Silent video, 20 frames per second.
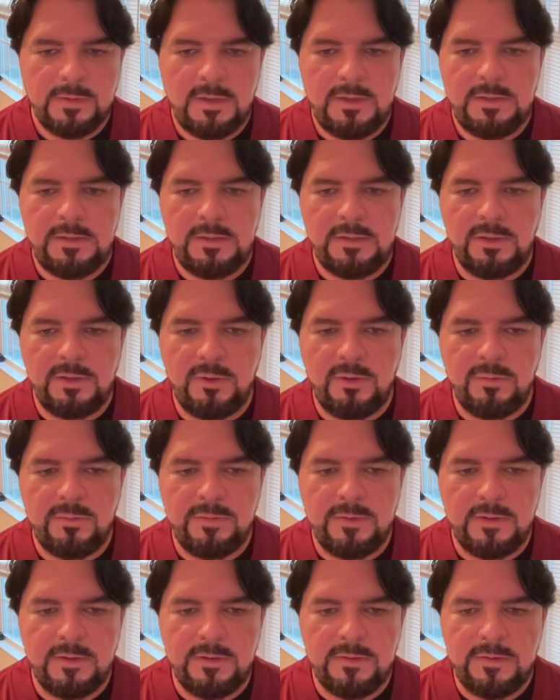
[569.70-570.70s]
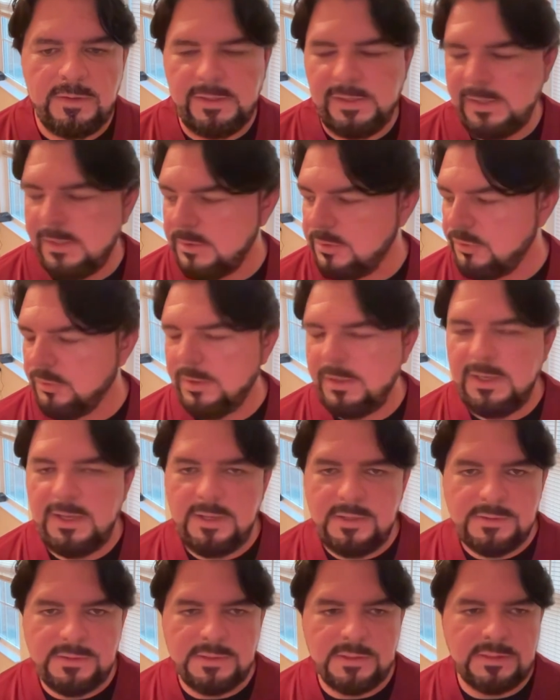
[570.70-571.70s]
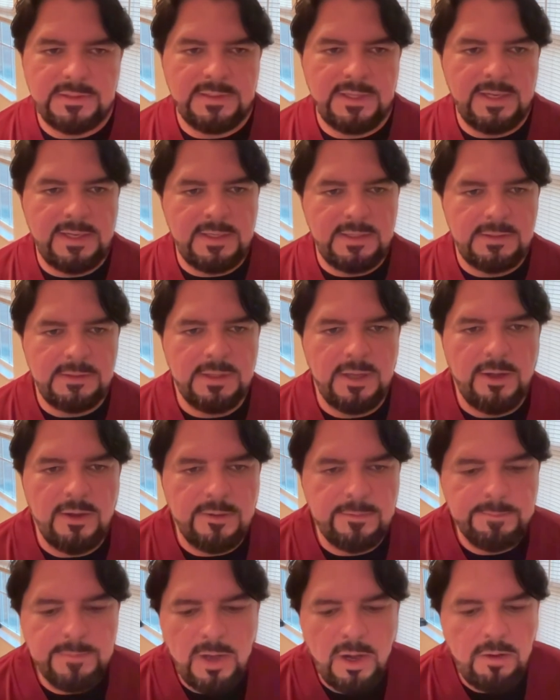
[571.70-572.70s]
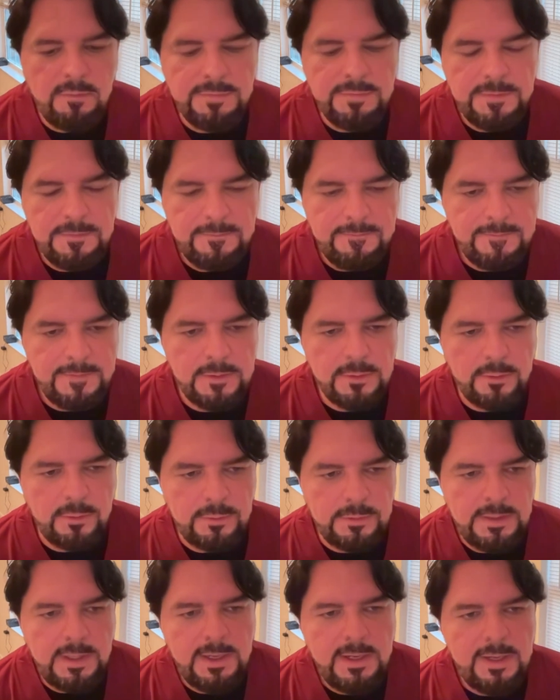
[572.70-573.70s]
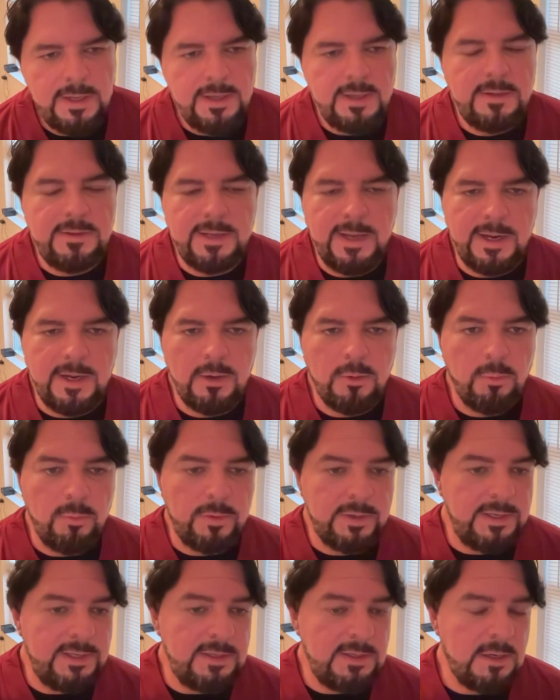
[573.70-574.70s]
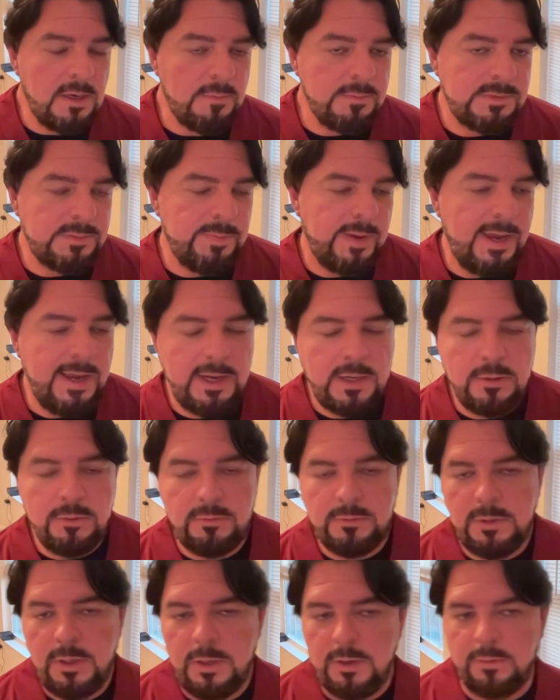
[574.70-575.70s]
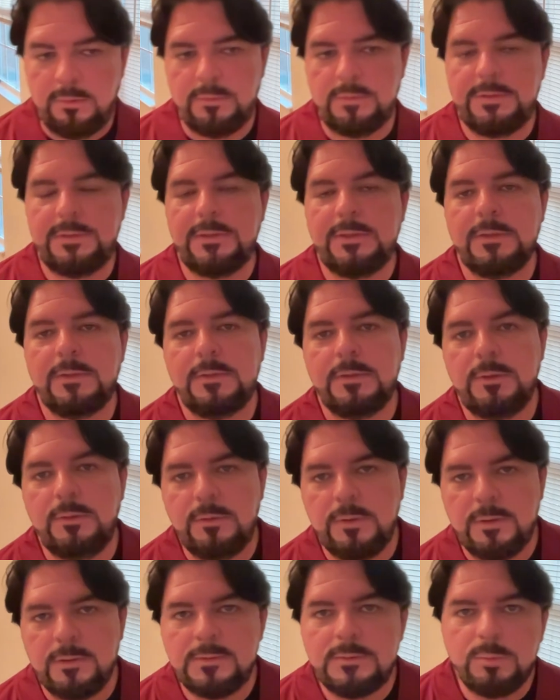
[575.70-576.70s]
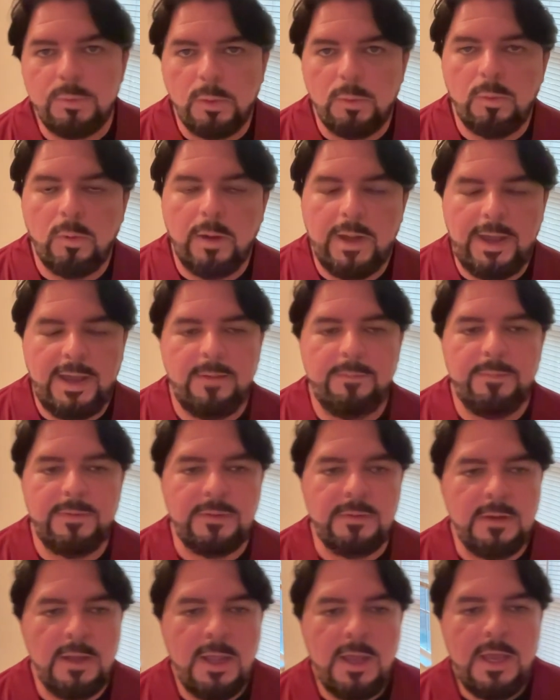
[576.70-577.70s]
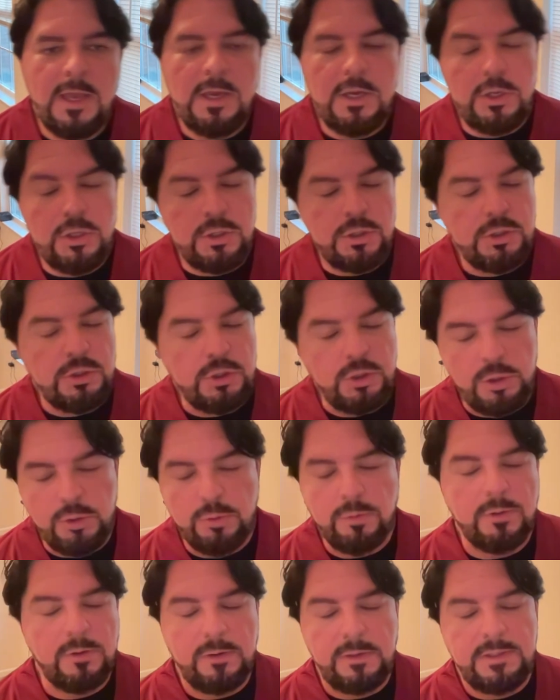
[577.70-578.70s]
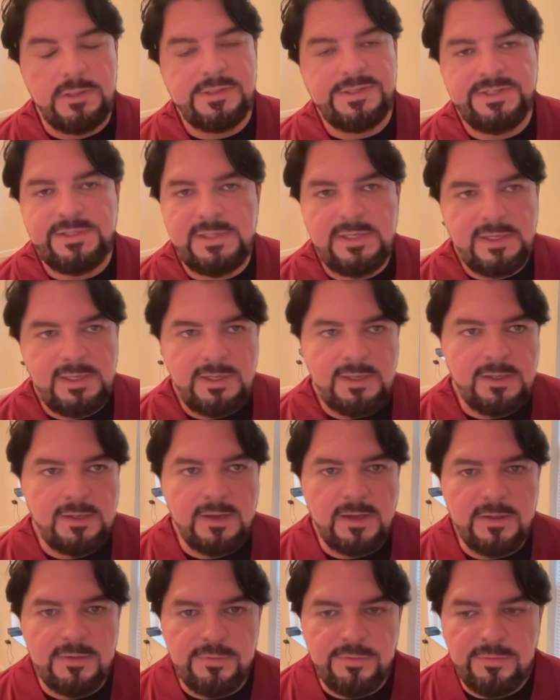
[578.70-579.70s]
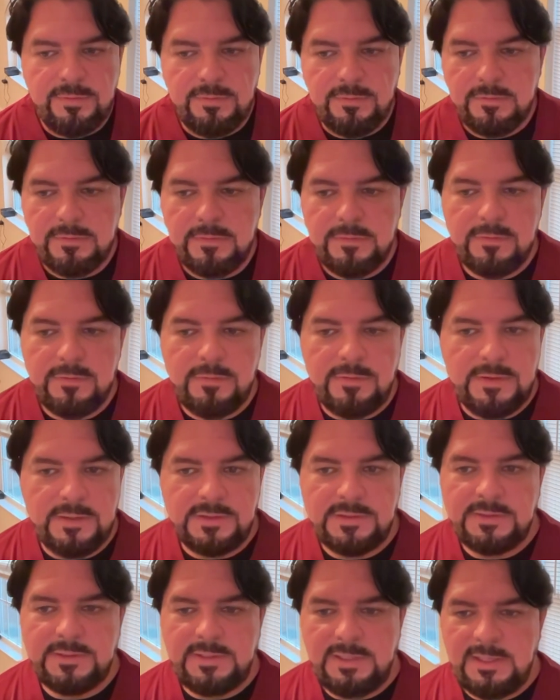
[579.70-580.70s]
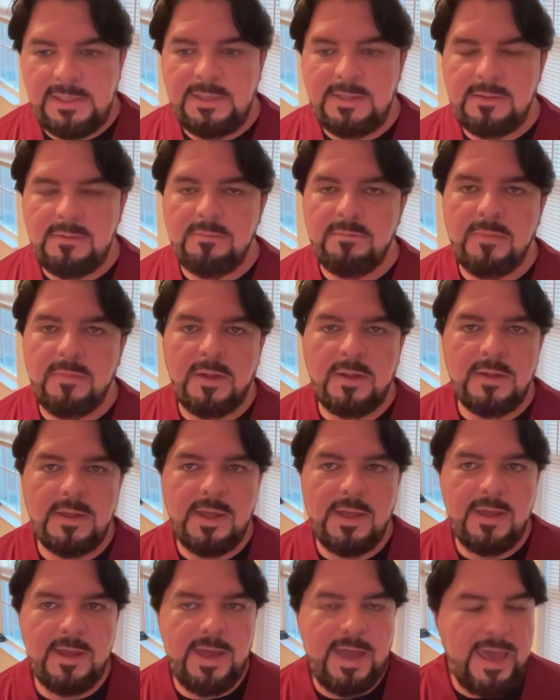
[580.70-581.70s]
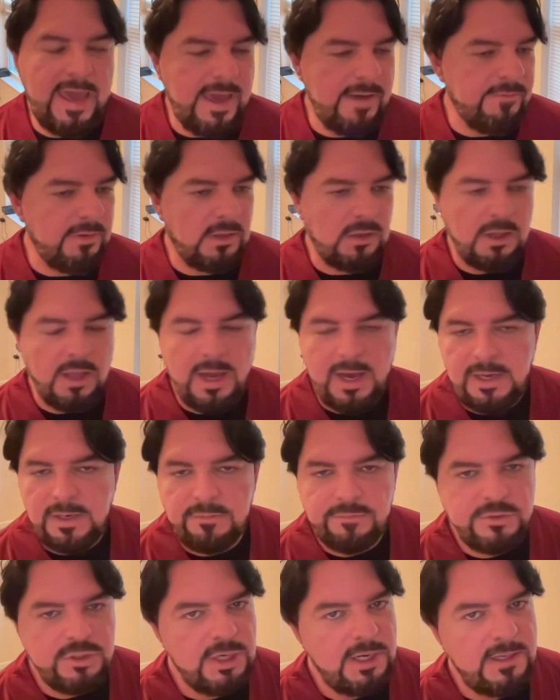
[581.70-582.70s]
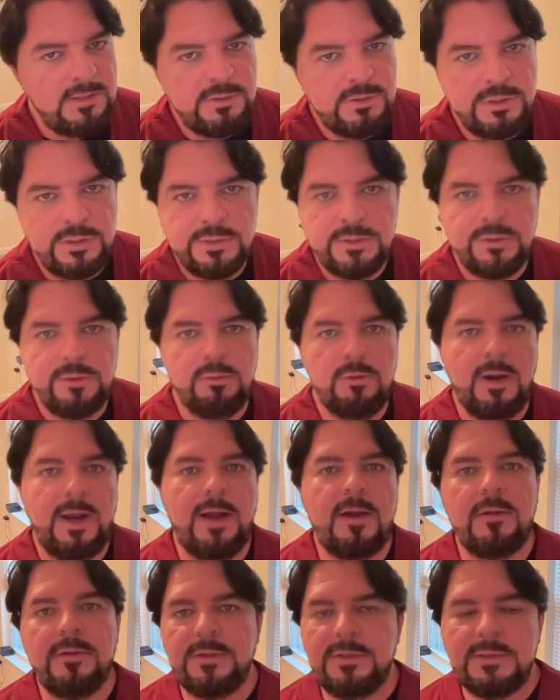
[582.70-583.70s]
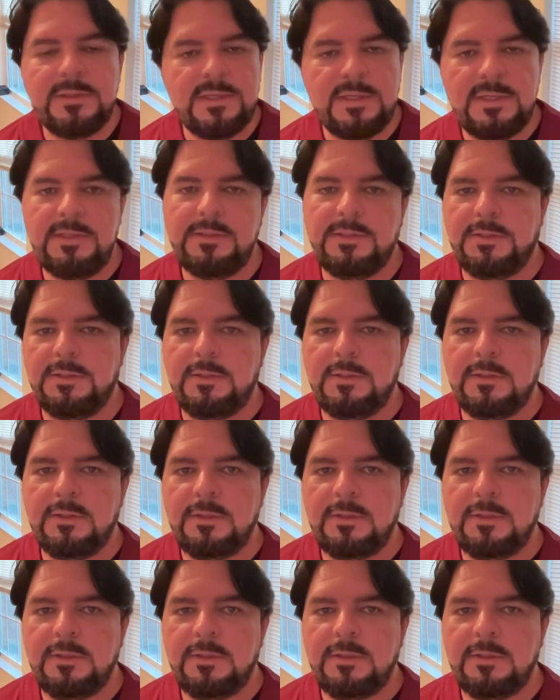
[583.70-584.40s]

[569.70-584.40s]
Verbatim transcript: you know the the injury he sustained um, off the field. Now, when he comes back, who knows? Who knows what will happen? You're going to see uh, this team have a lot of changes throughout the season.